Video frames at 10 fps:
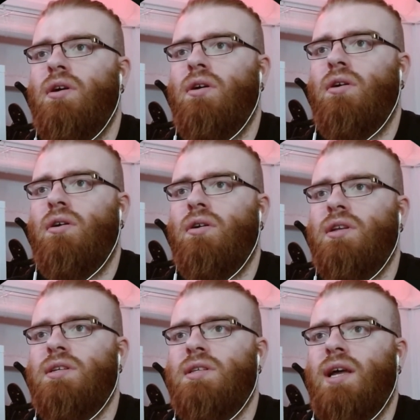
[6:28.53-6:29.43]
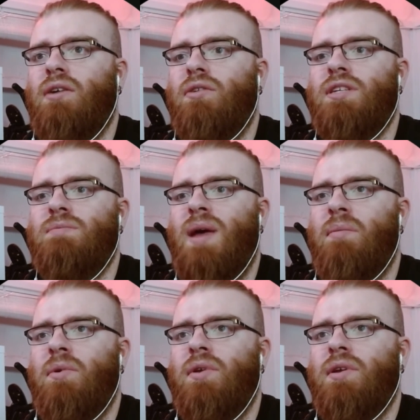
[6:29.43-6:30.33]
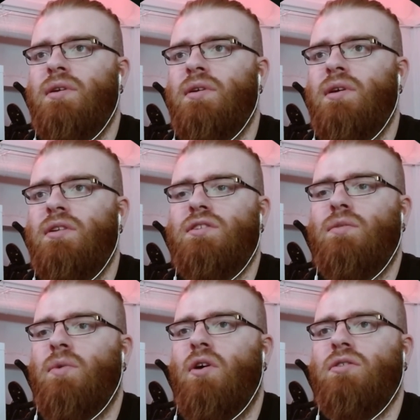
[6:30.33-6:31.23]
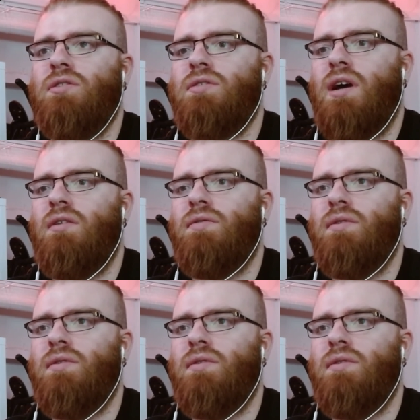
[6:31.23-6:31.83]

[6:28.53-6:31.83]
Or this is like on his memory, in his subconscious, kind of.